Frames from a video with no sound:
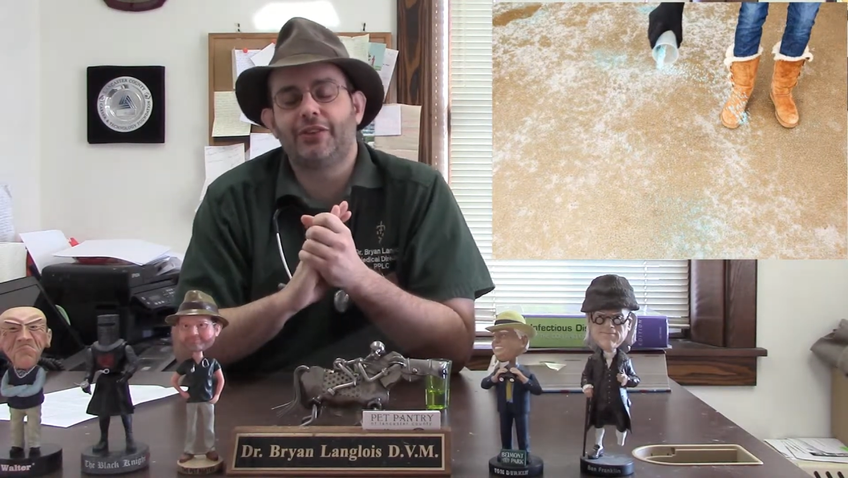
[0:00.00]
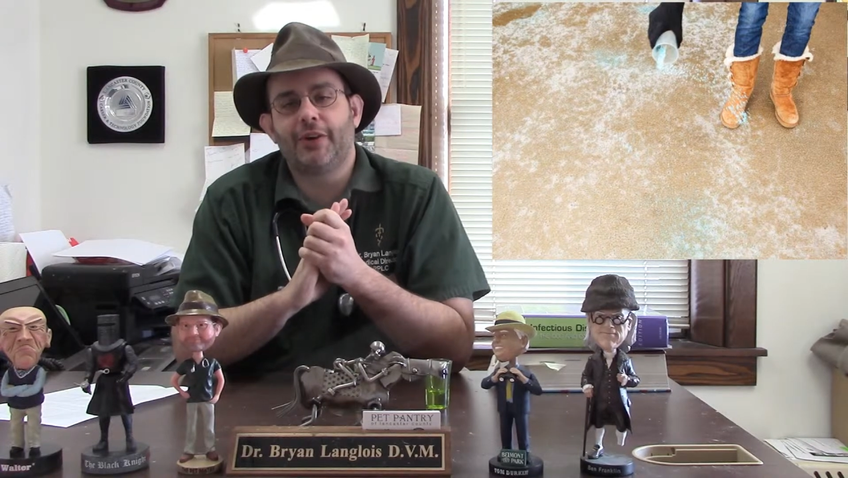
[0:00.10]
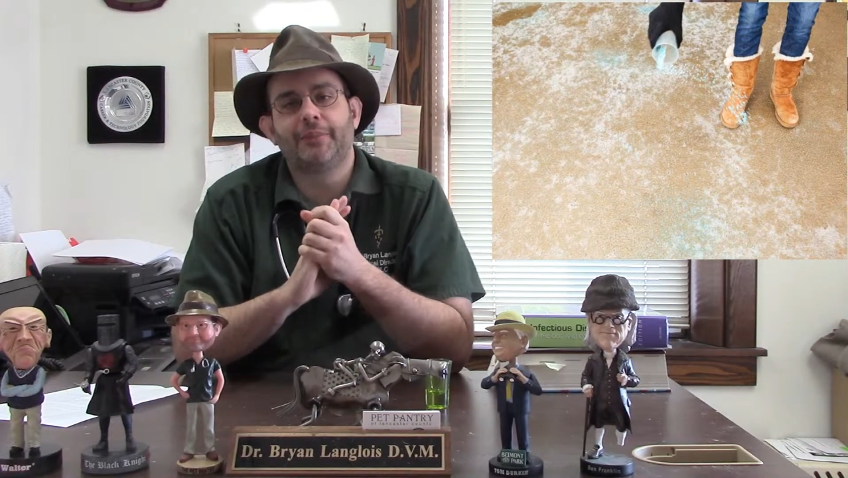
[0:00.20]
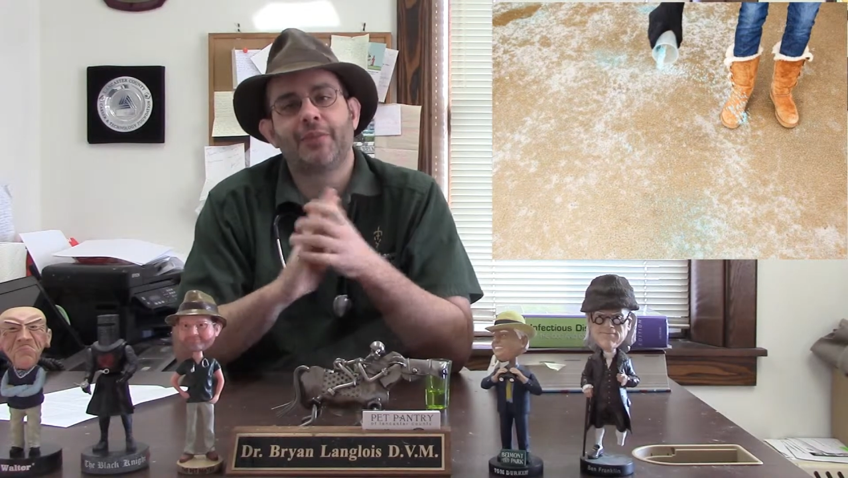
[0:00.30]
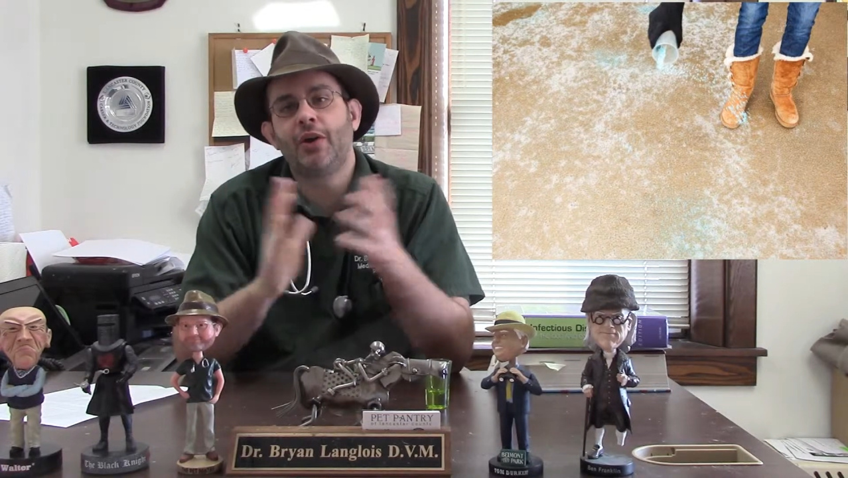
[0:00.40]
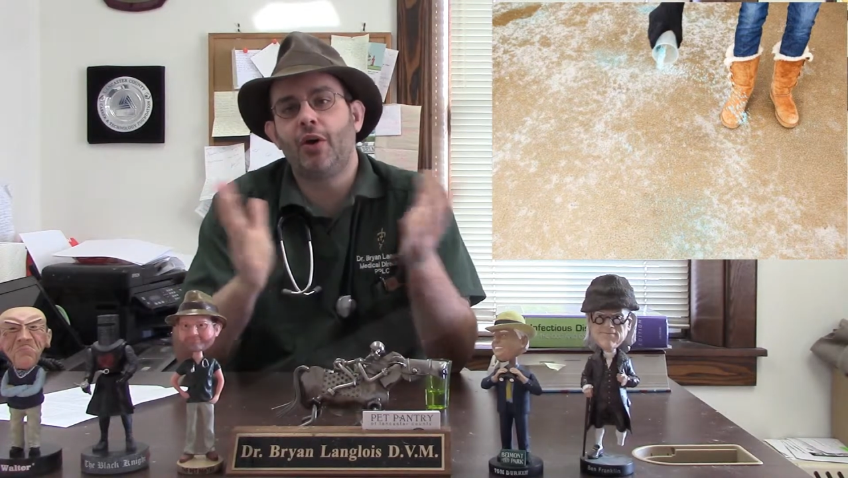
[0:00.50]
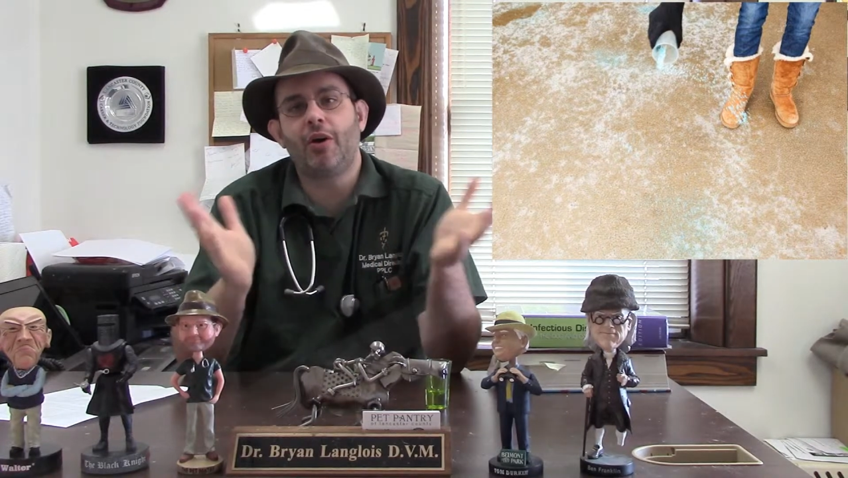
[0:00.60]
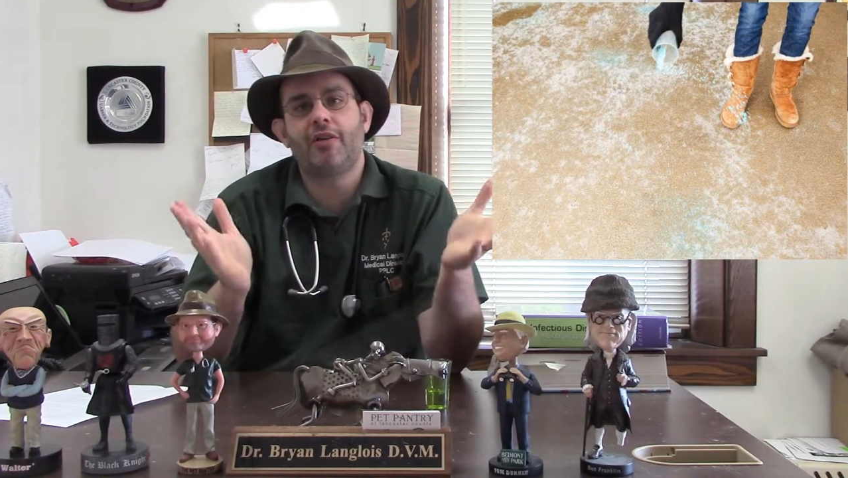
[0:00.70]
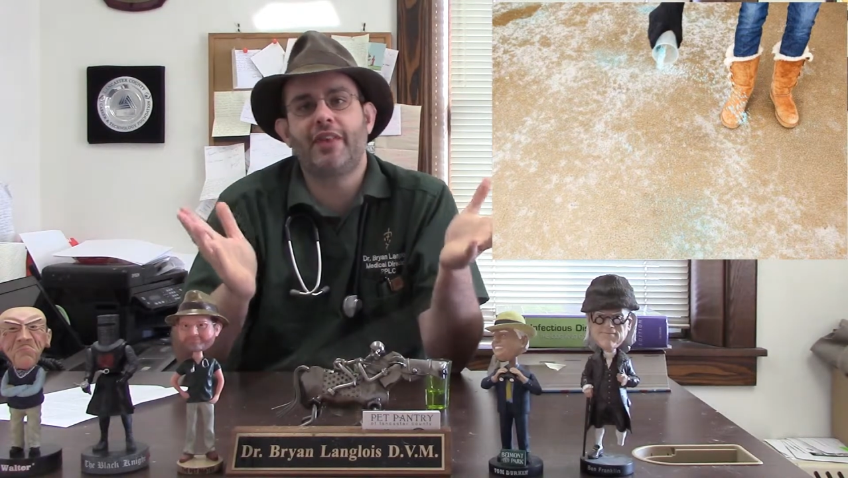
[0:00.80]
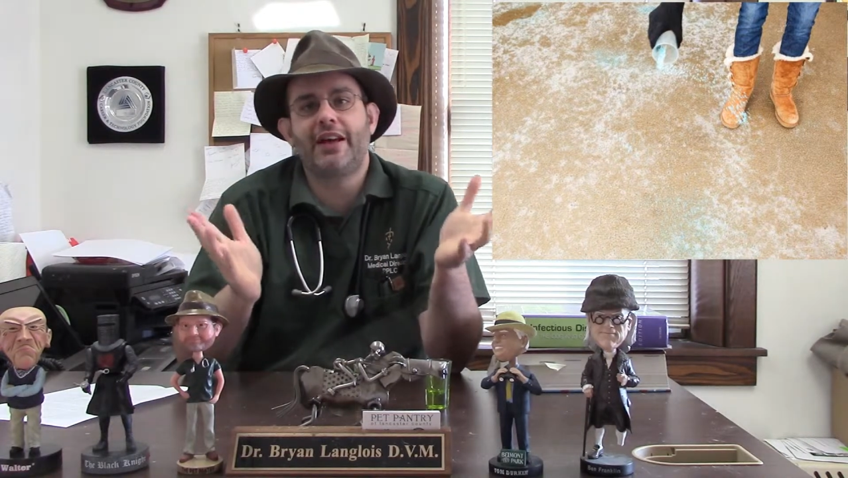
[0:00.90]
So
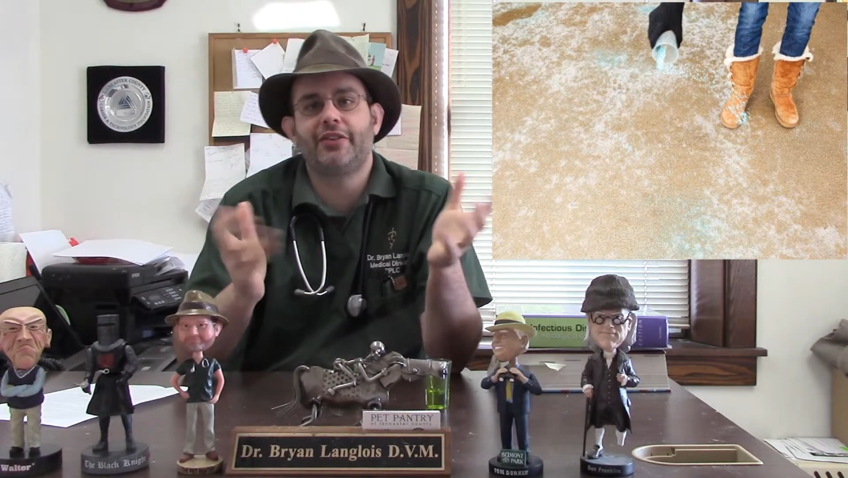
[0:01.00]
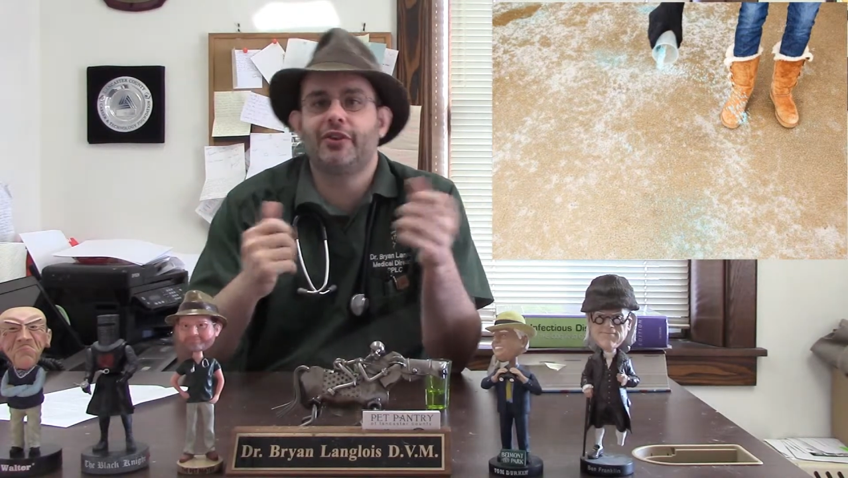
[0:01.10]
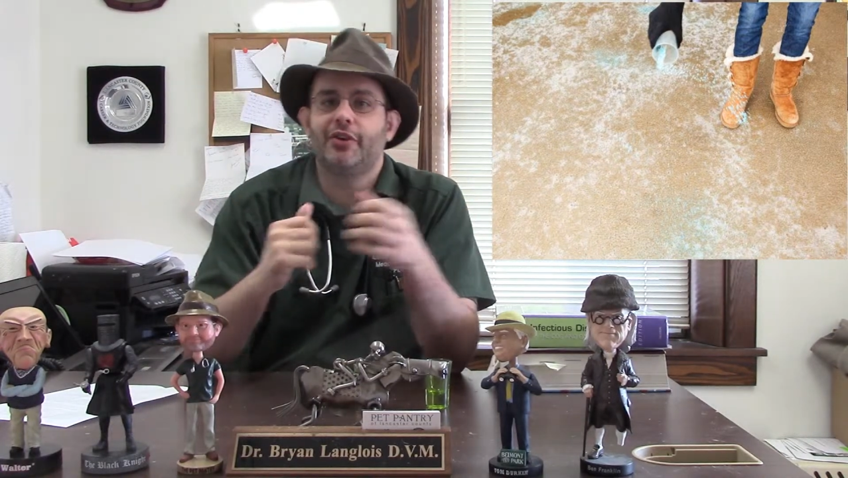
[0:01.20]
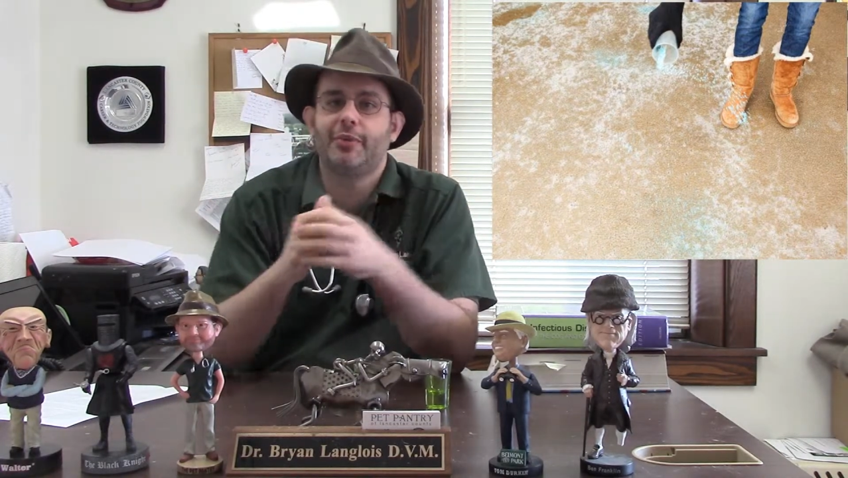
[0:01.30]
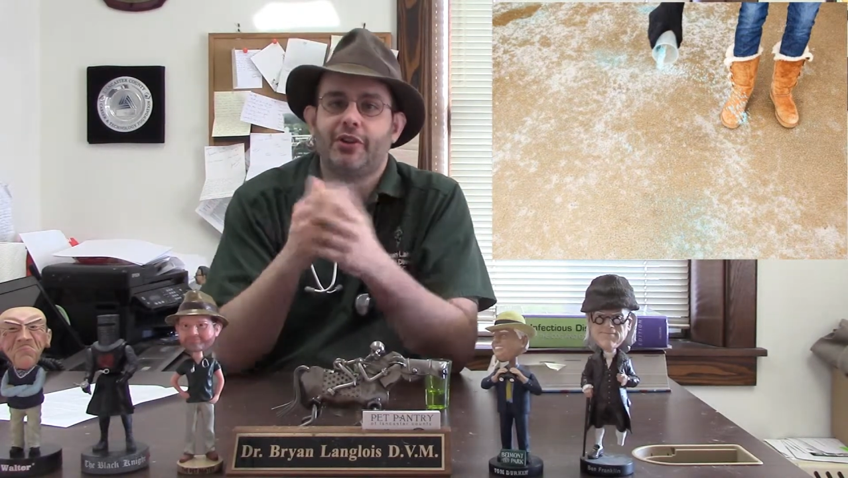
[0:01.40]
all of that is good,